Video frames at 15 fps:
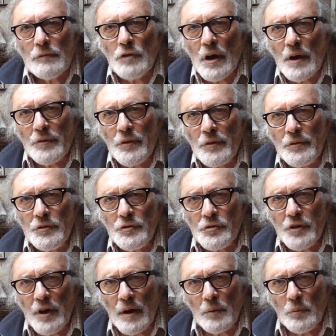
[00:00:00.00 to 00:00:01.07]
rather than
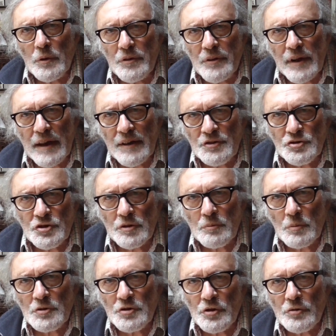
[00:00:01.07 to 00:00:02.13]
start with the
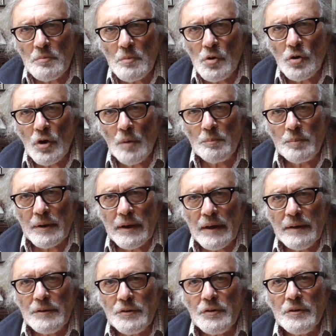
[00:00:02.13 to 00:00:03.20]
engine, which is more
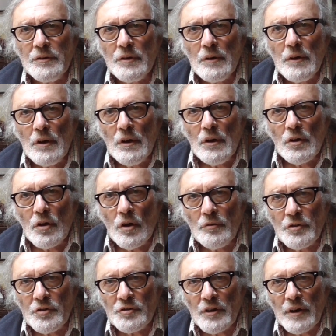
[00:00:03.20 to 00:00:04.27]
complicated.
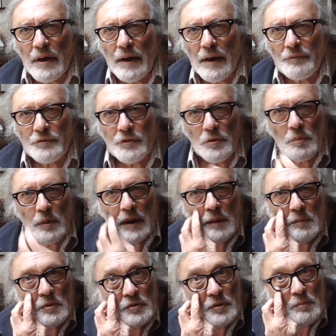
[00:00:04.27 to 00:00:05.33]
Obviously, I have to be
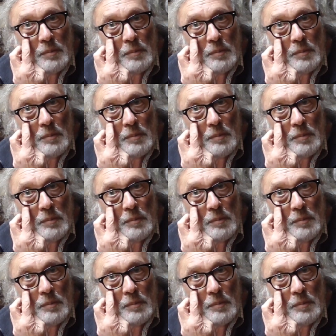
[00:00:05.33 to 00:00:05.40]
able